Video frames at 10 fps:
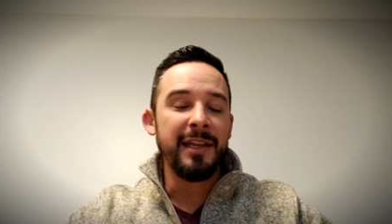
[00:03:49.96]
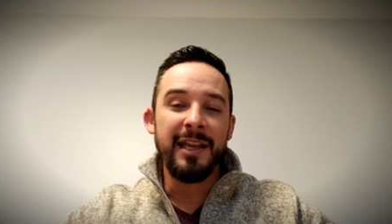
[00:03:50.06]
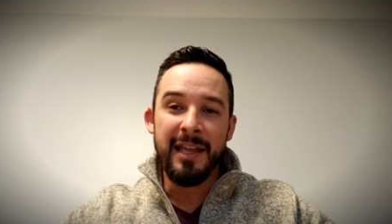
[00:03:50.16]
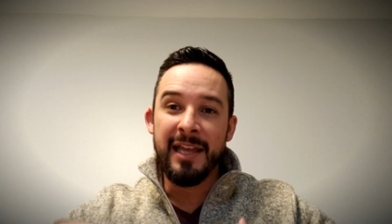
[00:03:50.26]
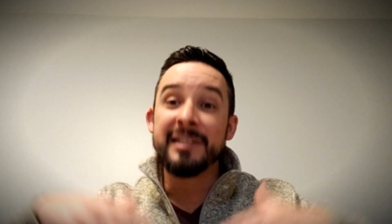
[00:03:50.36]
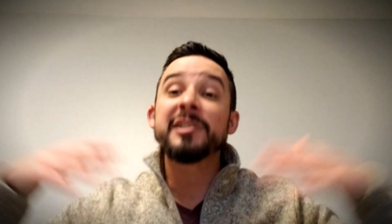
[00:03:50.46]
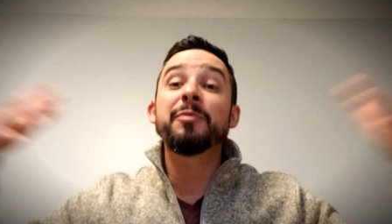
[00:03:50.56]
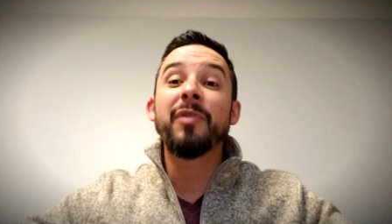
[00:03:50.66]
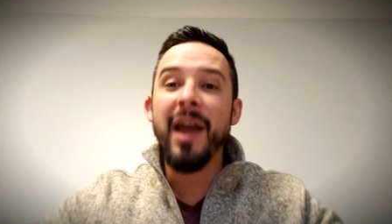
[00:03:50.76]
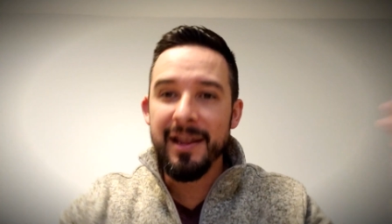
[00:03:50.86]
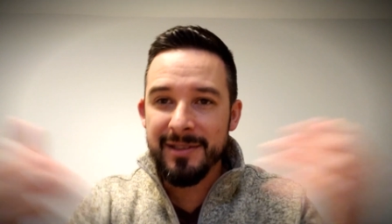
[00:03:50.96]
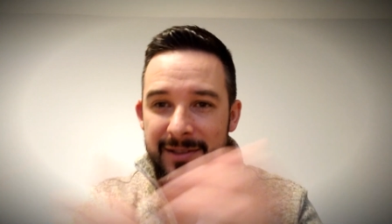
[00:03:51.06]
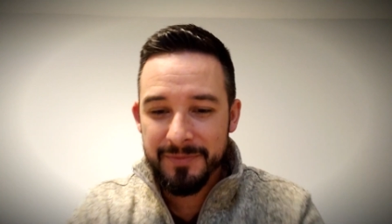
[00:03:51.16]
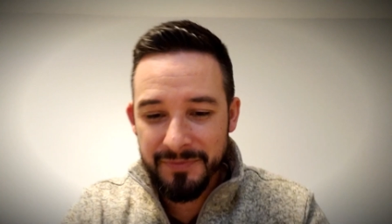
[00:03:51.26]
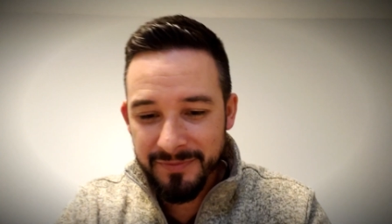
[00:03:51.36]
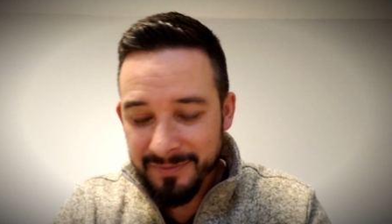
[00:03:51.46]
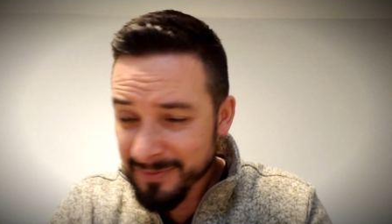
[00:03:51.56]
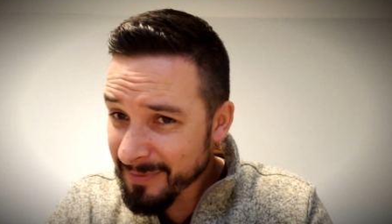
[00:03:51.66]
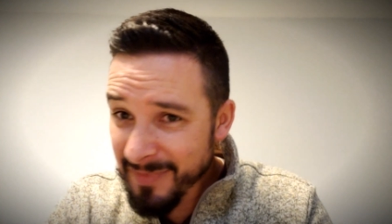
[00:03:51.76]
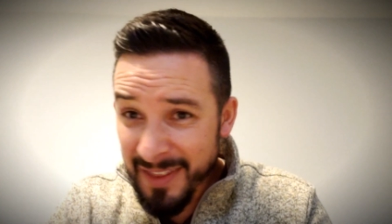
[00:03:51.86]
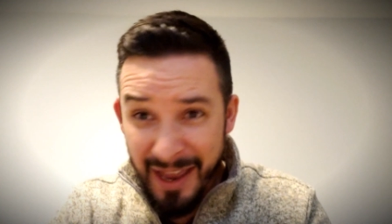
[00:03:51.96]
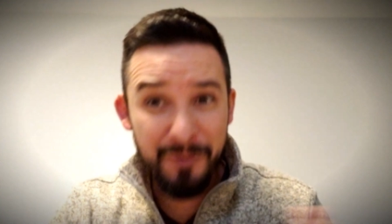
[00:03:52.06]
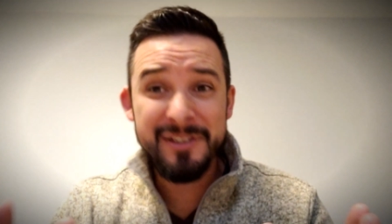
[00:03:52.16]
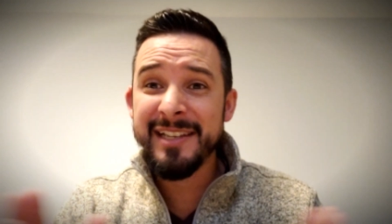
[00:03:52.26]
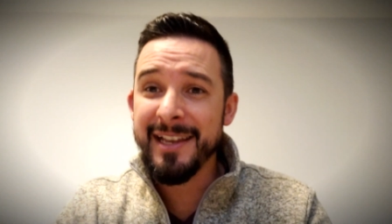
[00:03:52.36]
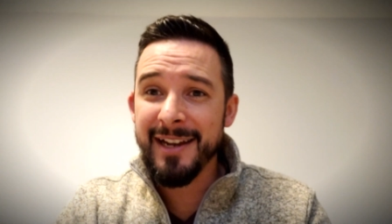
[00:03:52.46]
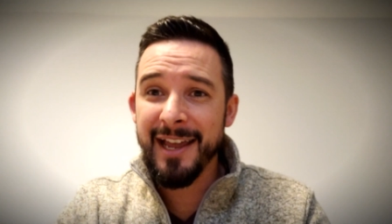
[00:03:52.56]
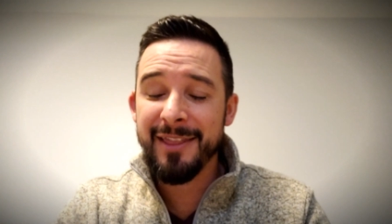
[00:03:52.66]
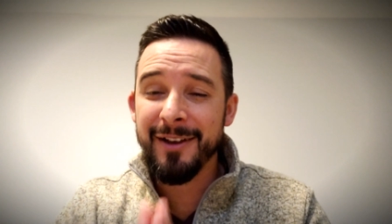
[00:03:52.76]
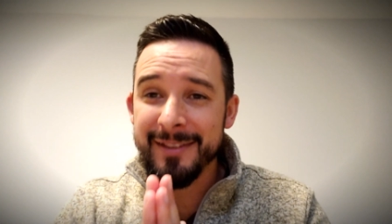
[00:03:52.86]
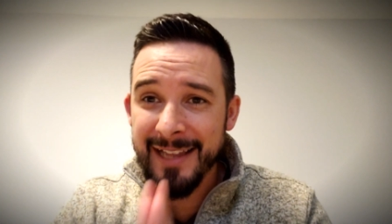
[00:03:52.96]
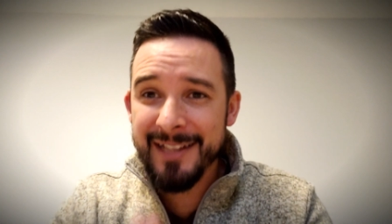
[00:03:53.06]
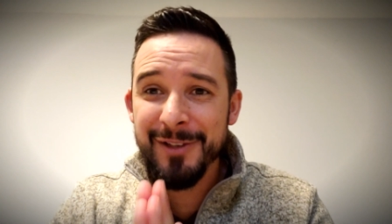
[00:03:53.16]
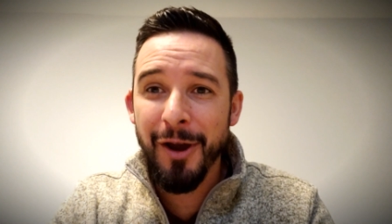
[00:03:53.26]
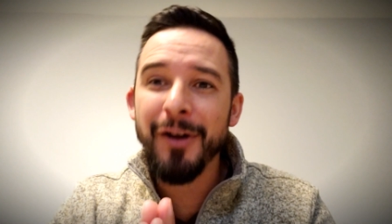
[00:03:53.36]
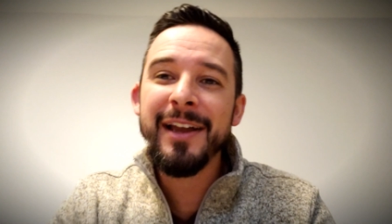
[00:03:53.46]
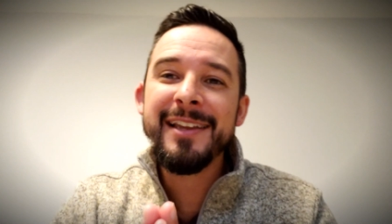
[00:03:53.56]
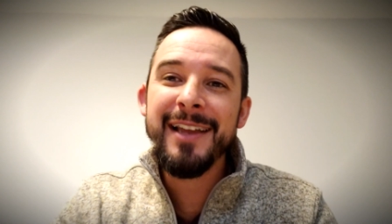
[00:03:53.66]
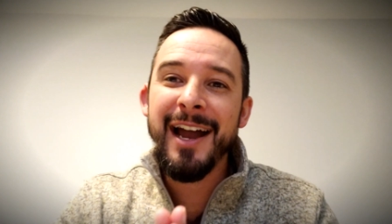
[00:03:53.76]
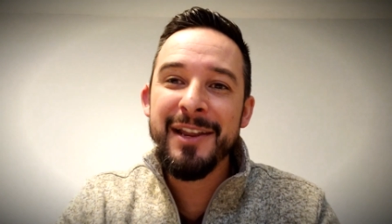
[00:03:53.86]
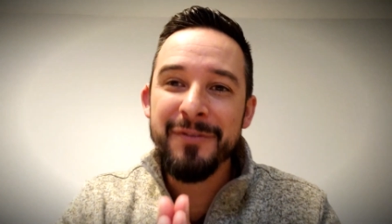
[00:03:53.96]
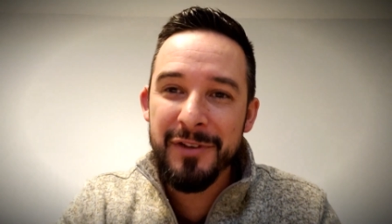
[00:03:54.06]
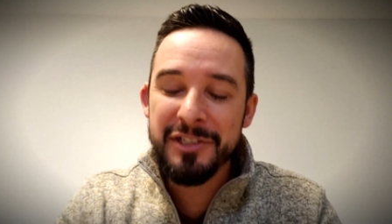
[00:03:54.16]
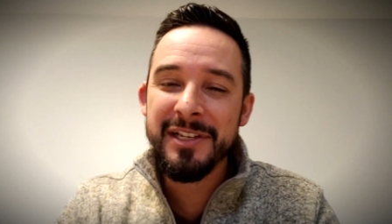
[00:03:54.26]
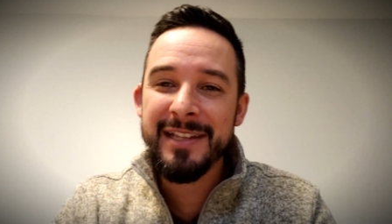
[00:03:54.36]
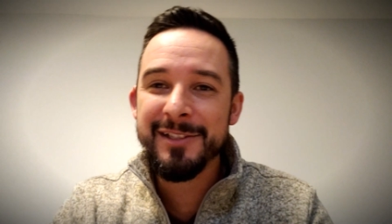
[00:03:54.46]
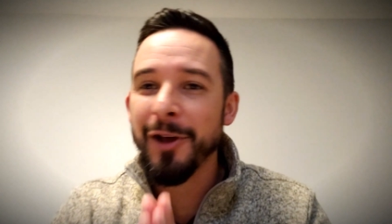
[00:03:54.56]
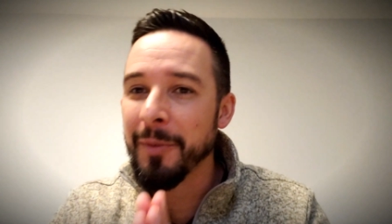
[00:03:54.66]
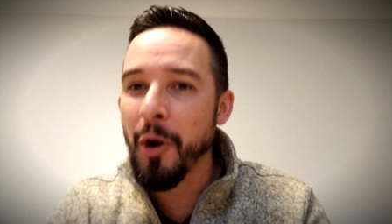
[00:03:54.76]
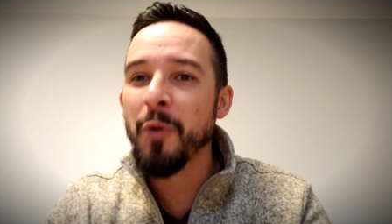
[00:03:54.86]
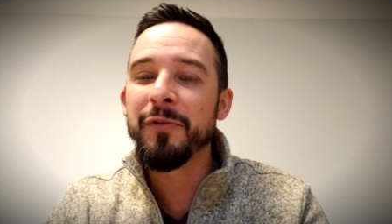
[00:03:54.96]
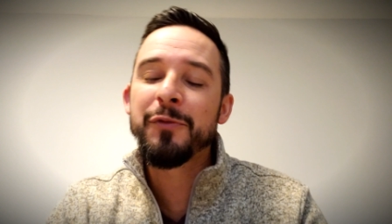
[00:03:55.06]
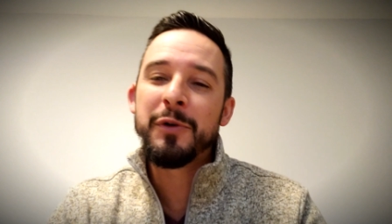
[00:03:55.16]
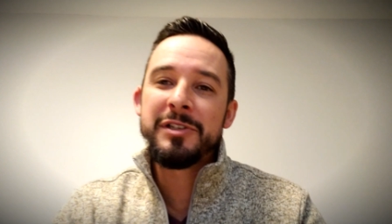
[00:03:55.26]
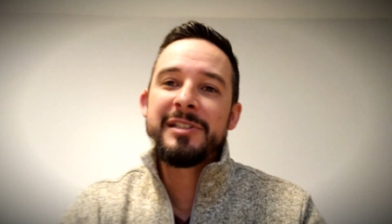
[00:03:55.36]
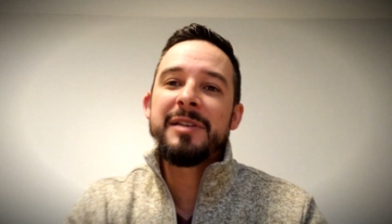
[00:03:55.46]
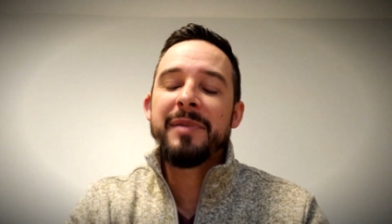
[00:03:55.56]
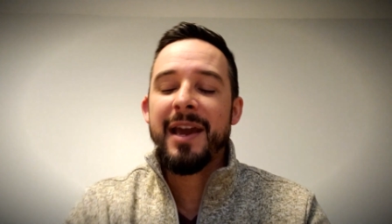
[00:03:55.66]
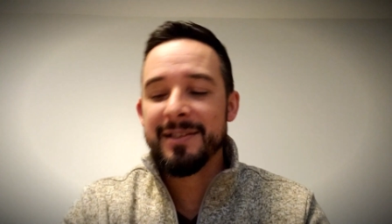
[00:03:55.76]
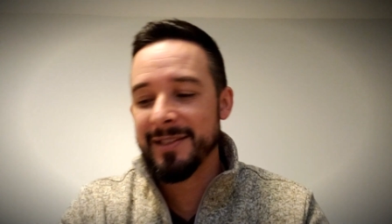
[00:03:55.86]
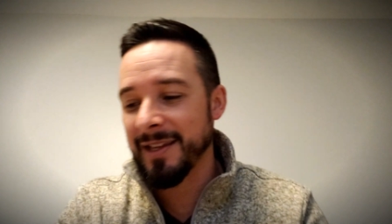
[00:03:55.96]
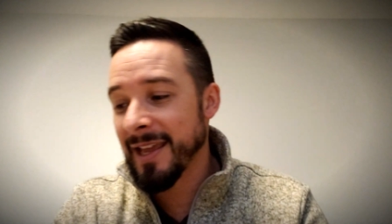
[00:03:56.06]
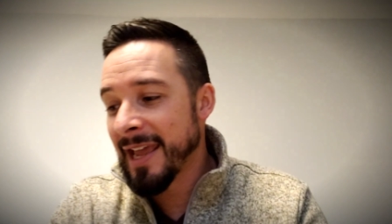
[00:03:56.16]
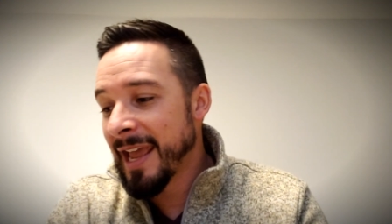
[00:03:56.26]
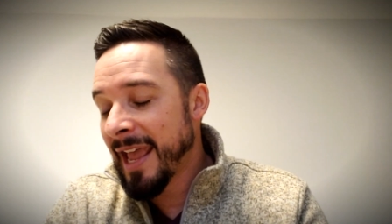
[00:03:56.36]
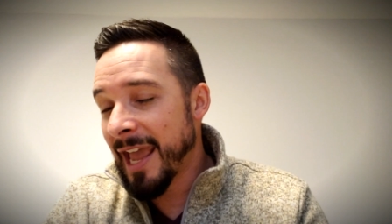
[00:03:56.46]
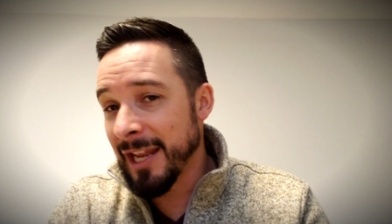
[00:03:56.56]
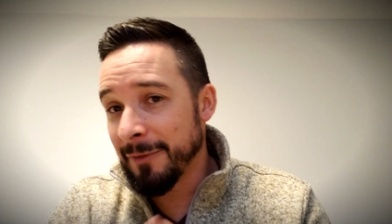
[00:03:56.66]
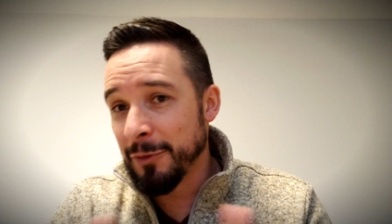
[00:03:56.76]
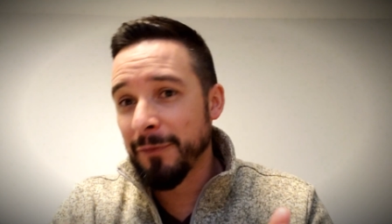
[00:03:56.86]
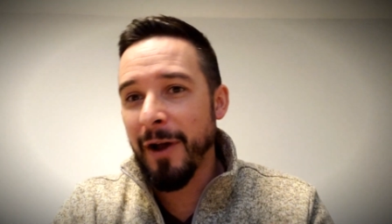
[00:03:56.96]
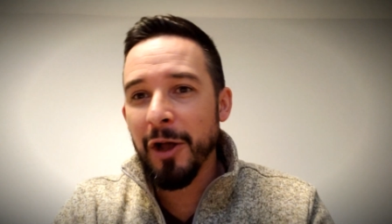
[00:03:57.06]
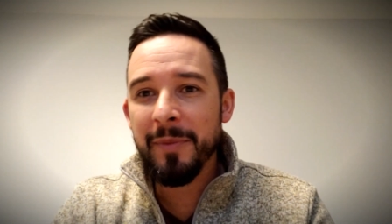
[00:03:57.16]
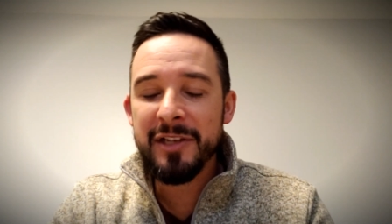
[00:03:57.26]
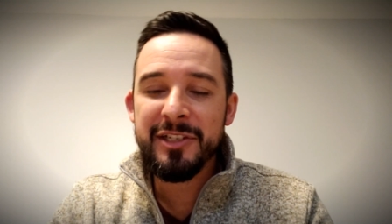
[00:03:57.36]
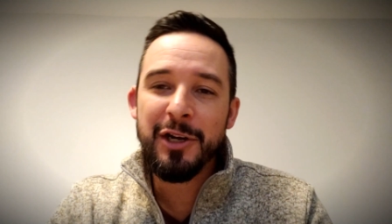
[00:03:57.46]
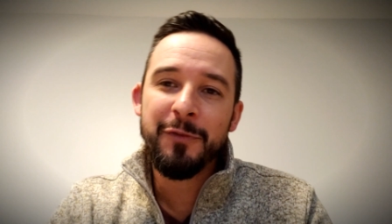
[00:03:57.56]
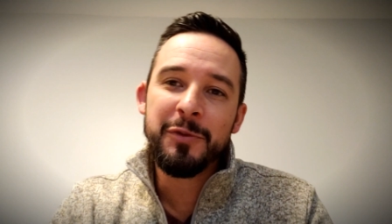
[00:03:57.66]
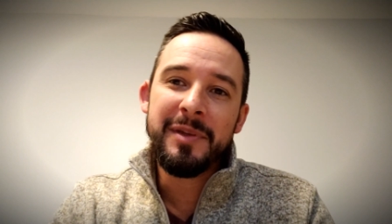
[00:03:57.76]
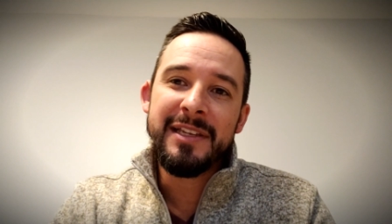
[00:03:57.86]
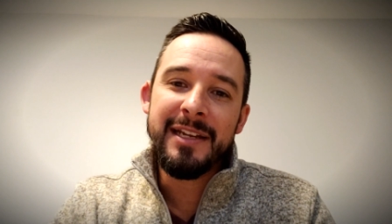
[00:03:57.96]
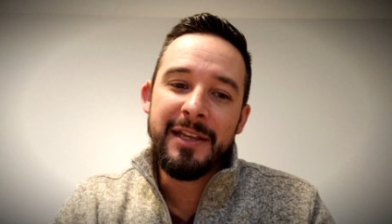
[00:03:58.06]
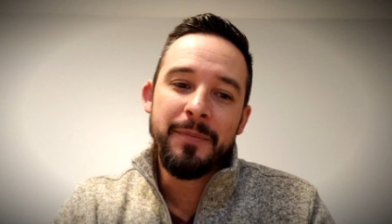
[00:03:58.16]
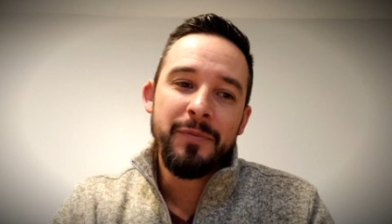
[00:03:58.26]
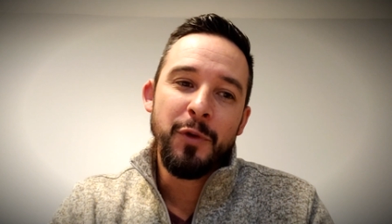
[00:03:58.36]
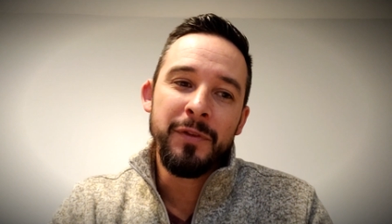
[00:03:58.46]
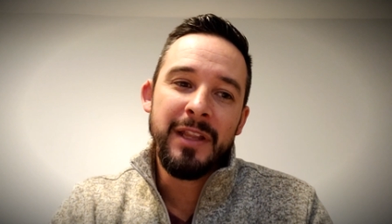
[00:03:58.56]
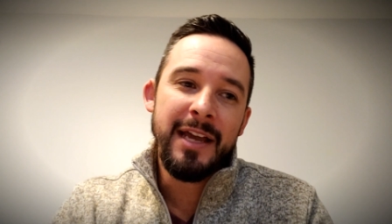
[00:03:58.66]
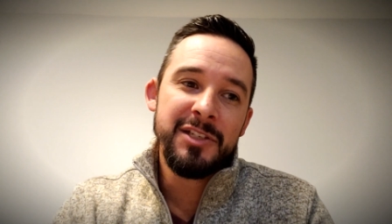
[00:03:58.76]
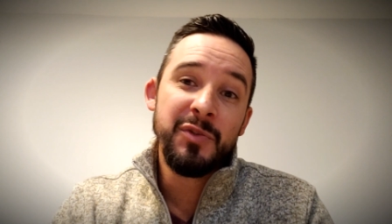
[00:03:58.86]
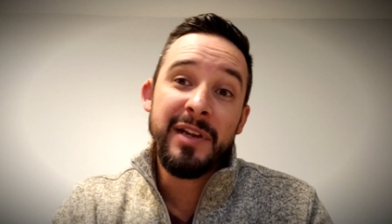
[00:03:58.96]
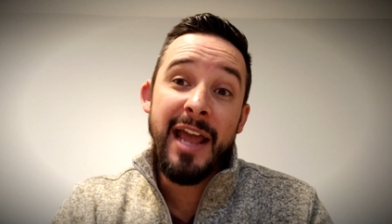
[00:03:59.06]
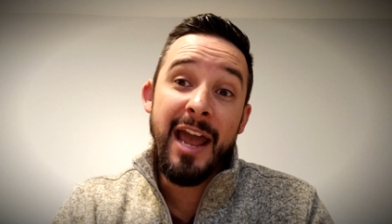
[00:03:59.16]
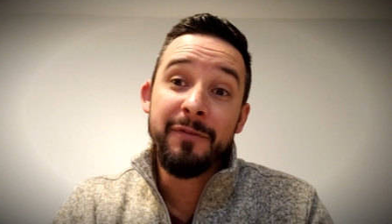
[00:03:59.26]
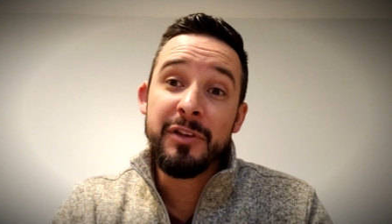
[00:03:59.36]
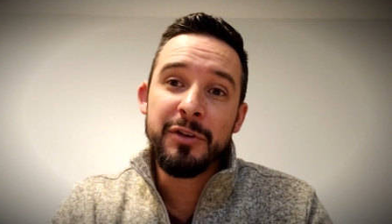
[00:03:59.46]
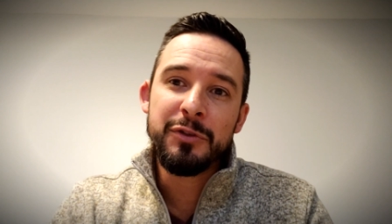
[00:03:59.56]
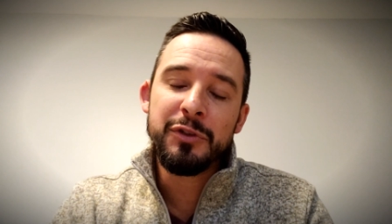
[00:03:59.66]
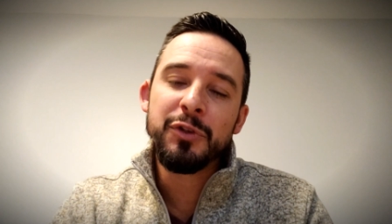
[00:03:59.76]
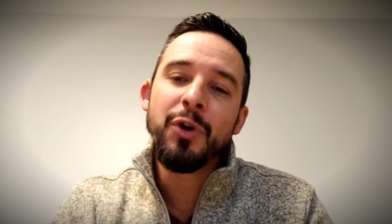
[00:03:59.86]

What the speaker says: it spreads. That was it. I thought that's all I envisioned. That's all I'm hoping for. Just keep casting. And if you followed my channel from the beginning over the last 3.5 years or